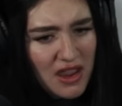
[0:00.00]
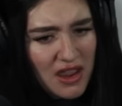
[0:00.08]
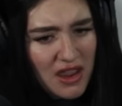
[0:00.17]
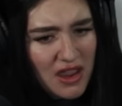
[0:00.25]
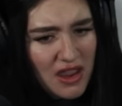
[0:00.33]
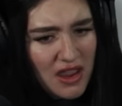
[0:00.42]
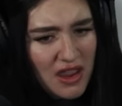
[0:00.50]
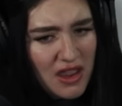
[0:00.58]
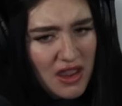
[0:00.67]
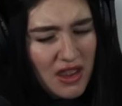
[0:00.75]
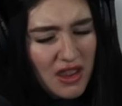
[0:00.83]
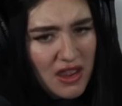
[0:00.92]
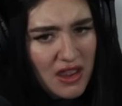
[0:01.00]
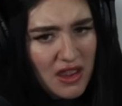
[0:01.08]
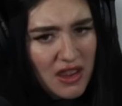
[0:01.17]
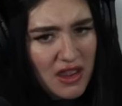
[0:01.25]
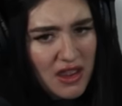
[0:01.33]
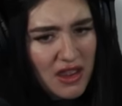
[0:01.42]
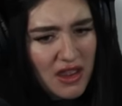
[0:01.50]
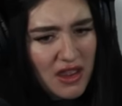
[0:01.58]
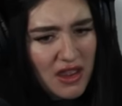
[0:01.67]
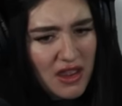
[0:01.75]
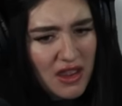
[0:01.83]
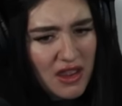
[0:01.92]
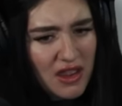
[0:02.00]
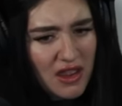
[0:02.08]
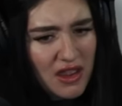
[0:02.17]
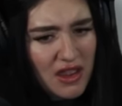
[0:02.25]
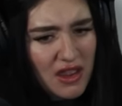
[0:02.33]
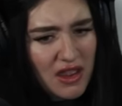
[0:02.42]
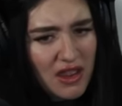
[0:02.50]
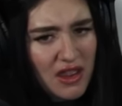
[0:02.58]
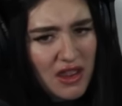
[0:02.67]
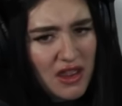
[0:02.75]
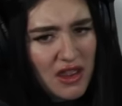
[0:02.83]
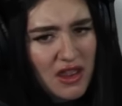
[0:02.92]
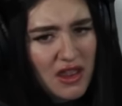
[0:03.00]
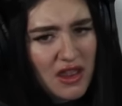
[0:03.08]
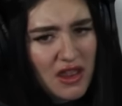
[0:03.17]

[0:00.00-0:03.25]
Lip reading: [no speech]